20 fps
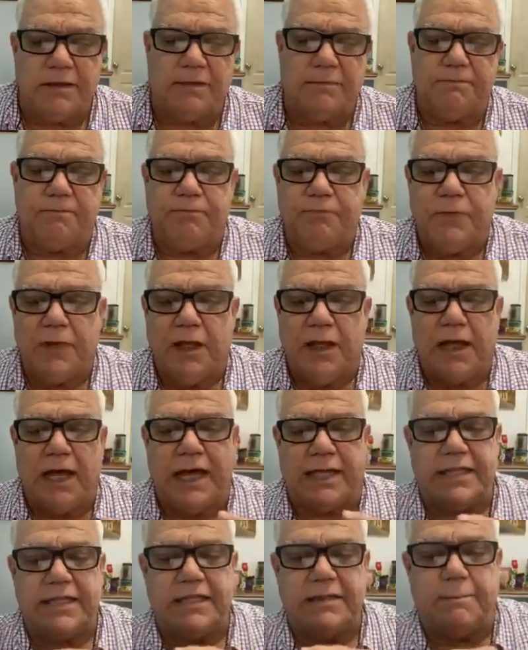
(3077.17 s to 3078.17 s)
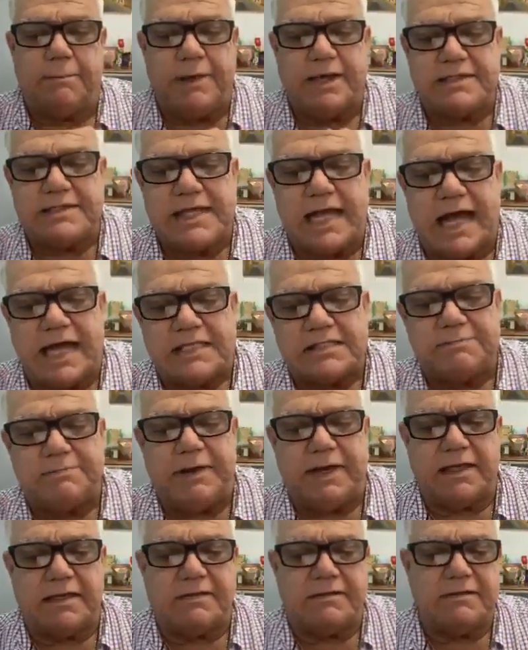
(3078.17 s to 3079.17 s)
But I think the best
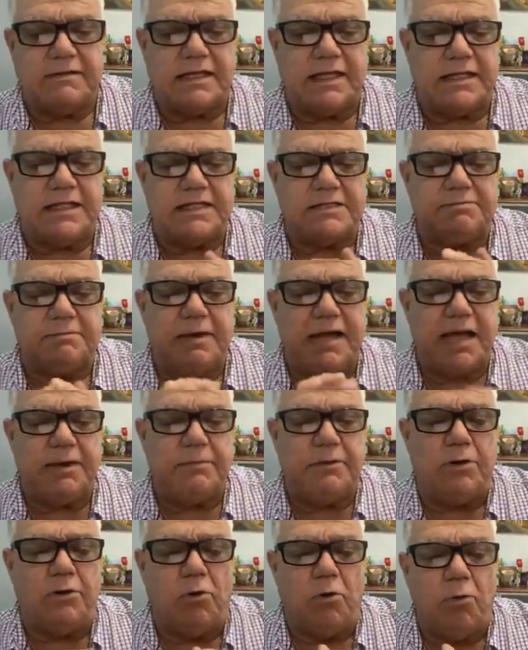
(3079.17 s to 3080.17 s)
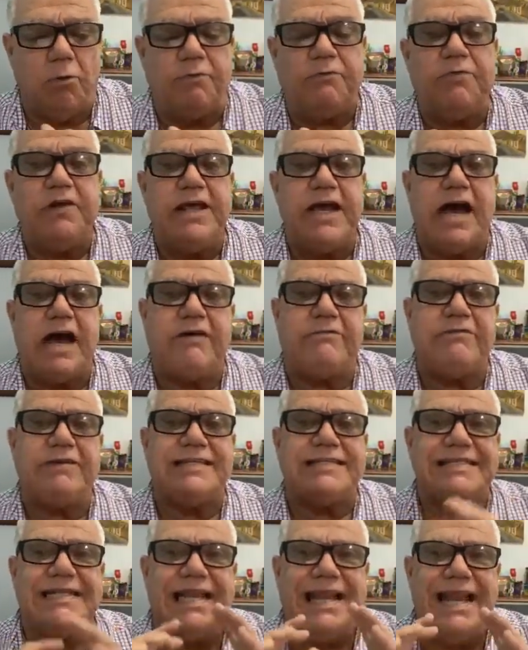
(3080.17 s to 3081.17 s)
aspect that this plan will hopefully
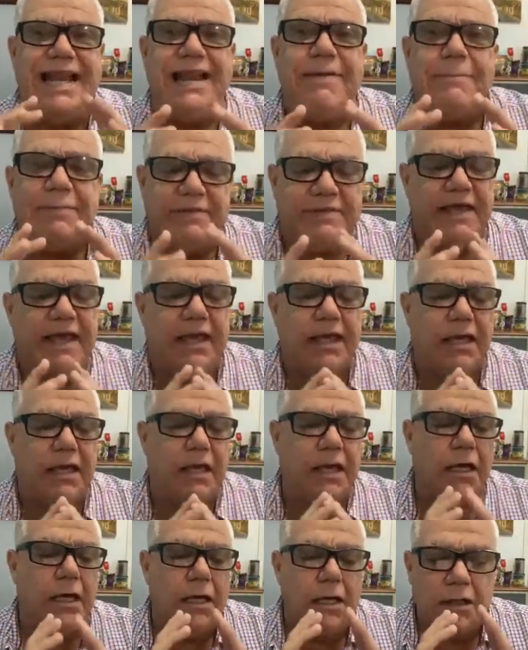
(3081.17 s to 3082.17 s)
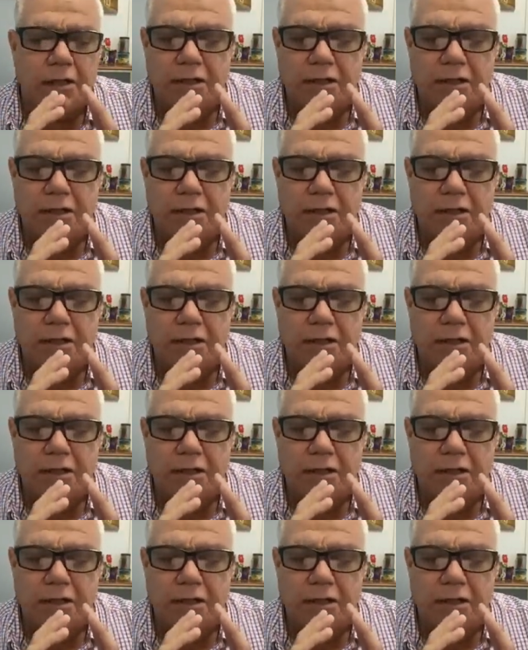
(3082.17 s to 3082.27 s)
have is limiting